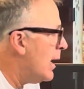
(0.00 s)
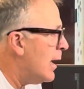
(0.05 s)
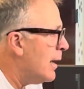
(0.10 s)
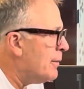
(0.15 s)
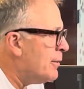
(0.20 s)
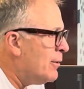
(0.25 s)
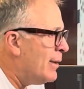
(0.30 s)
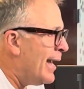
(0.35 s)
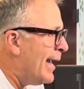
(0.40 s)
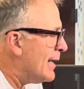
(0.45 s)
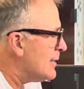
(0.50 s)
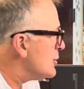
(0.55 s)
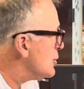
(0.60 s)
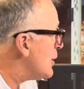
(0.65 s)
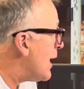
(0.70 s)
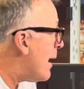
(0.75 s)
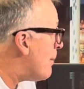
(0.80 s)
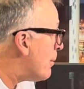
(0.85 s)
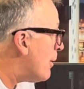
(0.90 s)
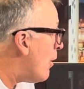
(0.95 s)
You can't
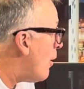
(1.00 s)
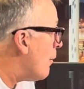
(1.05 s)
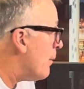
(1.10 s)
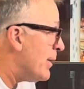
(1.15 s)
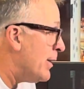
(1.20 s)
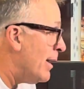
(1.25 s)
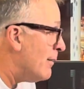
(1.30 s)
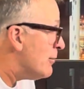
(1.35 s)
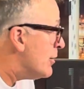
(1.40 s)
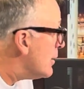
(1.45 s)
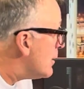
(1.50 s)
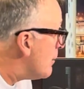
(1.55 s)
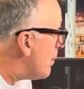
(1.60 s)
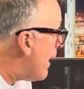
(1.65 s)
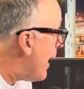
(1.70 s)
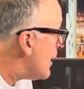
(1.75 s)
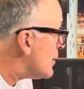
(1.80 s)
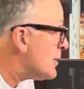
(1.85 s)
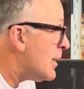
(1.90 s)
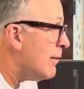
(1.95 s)
stop it all. When you have good
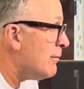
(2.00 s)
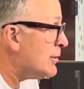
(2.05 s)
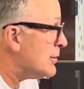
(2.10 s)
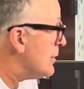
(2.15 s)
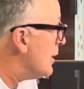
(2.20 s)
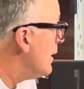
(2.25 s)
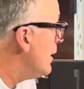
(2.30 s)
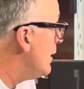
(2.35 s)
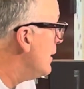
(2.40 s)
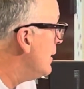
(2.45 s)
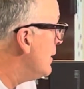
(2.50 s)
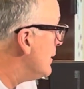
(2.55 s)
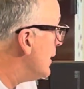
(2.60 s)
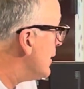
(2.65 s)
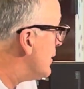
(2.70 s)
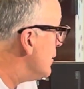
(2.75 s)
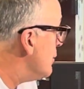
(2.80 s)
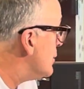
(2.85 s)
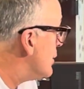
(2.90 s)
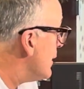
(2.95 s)
pass coverage,
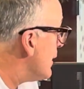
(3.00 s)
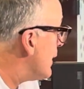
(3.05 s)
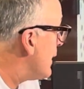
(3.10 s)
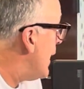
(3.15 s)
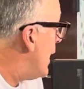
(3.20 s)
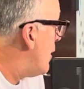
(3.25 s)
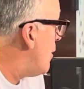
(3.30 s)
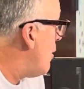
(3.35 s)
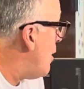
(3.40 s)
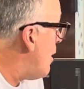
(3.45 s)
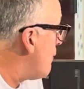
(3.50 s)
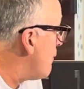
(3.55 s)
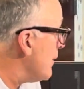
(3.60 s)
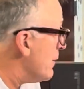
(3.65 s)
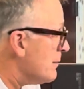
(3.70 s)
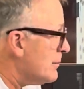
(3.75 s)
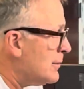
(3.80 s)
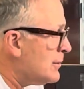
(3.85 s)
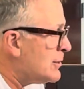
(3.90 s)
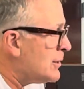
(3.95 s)
that dude's going to take off,
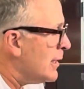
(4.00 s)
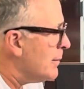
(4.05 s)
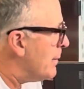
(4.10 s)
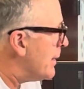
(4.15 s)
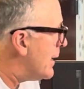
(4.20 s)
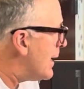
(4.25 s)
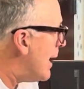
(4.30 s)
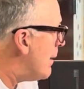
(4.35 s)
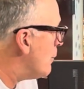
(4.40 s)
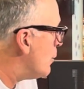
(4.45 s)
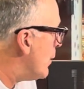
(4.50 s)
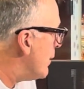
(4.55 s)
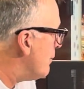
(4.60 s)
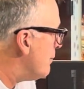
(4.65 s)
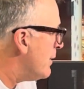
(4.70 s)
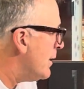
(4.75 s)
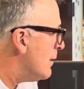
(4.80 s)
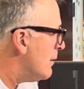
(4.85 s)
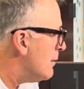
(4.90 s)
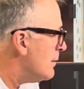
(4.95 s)
and there's going to be time when,
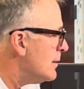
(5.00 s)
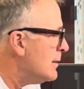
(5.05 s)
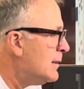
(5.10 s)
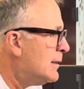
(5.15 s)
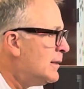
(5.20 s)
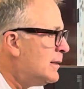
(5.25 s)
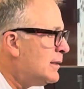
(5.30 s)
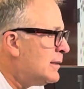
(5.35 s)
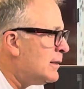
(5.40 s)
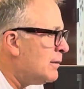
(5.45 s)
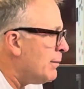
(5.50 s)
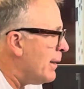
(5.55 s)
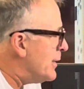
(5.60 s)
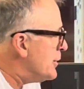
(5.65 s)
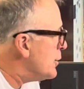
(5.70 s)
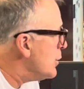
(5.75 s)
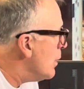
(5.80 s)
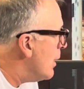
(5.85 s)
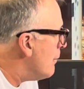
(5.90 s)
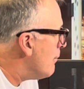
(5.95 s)
you know, the
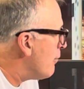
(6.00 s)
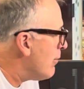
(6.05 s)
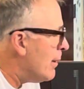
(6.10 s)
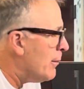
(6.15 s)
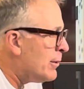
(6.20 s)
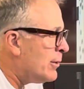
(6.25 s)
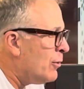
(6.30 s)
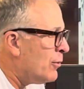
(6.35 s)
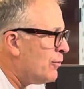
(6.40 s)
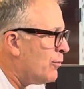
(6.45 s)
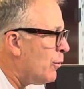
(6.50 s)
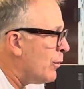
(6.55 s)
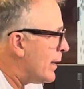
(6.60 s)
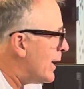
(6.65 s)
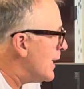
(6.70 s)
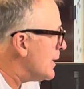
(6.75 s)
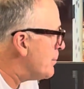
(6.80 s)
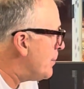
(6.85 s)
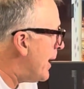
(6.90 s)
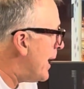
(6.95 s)
ratio up front with those four
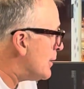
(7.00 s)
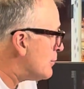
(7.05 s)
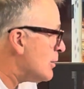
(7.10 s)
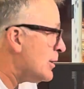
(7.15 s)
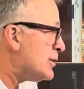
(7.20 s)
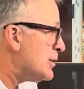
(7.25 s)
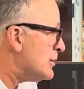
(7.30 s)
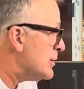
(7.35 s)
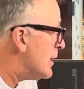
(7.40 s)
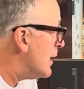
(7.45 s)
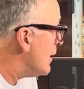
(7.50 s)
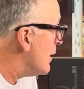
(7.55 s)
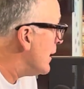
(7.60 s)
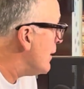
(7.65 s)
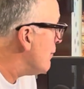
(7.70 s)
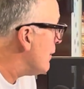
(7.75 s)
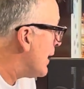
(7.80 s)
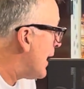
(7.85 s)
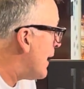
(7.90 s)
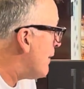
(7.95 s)
guys pass rushing is going to
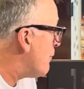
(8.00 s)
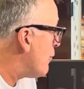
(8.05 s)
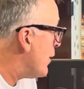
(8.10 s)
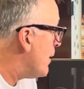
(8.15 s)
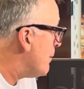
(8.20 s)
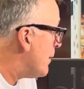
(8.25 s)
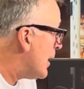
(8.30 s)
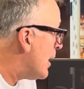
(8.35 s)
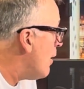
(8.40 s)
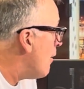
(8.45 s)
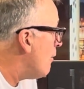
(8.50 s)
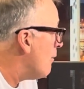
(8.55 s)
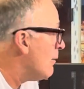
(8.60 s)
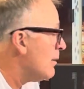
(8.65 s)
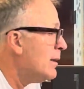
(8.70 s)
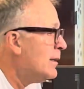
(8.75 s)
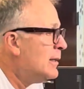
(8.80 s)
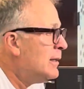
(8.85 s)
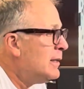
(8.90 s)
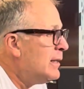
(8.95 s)
leave a lane for him to go.
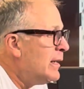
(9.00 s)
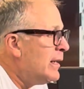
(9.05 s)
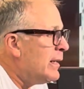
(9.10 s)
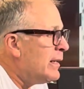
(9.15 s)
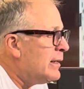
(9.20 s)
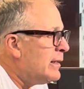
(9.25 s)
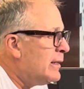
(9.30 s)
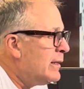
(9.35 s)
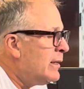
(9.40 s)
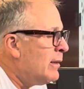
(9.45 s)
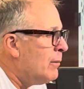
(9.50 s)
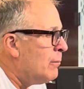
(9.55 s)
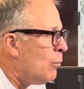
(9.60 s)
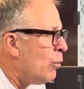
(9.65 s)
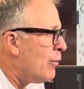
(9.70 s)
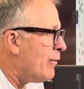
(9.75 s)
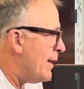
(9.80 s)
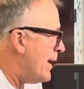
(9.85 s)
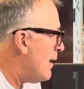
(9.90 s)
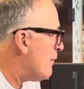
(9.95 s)
And, you know,
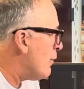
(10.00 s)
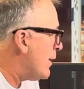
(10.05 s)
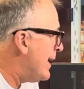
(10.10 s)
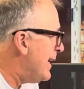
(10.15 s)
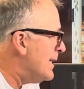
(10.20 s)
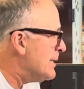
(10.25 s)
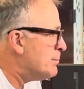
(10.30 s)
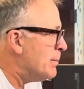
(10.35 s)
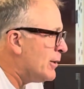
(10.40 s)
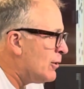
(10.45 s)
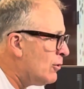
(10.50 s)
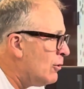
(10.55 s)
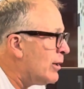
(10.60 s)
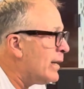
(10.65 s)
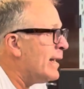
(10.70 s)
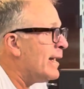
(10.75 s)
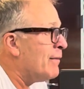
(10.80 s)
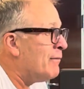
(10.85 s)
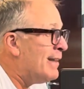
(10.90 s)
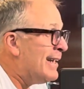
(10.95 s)
more than ever, he's been
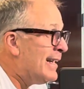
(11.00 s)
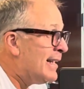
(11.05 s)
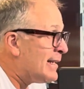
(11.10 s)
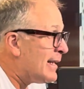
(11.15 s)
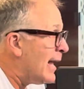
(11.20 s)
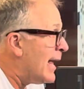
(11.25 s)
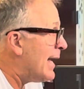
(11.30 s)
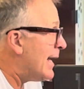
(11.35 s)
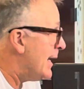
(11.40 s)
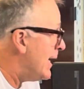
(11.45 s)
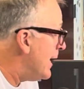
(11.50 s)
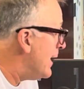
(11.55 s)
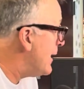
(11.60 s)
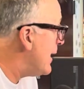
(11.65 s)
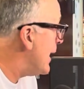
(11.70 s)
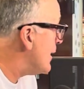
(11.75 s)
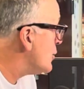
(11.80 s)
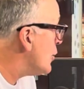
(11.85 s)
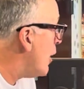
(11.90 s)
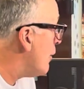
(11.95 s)
looking. If he doesn't like it, he
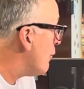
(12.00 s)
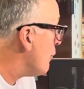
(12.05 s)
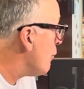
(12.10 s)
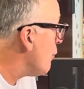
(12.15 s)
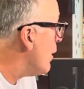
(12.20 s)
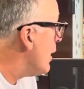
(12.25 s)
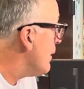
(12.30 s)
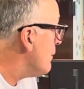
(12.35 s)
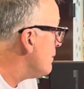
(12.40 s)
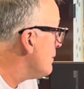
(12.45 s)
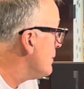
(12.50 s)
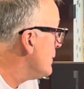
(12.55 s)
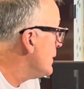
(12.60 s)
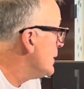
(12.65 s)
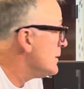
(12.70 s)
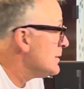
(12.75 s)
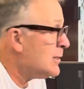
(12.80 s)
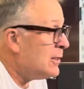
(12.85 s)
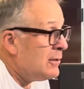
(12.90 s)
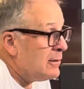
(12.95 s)
takes off and run.
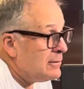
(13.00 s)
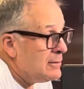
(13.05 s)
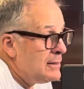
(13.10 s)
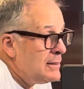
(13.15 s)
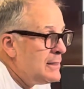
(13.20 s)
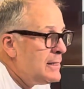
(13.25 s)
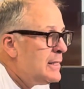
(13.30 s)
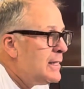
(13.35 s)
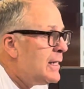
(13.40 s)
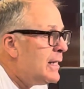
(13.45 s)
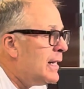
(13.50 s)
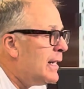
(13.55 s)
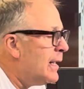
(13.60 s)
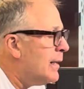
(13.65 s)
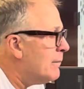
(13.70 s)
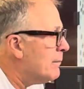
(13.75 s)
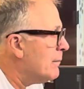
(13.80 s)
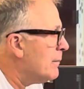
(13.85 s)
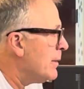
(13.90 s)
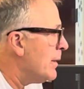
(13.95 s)
So,
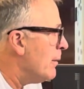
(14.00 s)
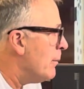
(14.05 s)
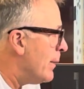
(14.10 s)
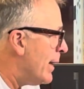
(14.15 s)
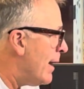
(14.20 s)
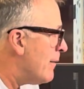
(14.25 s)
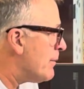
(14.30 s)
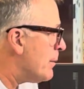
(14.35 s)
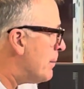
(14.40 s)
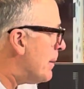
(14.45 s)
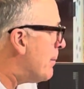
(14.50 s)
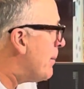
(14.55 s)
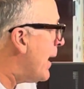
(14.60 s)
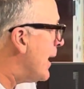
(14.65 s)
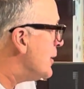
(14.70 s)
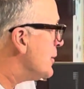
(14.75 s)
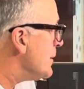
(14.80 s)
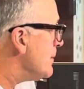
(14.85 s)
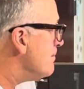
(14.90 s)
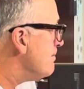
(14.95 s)
you know, we have to be
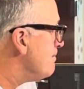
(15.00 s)
patient.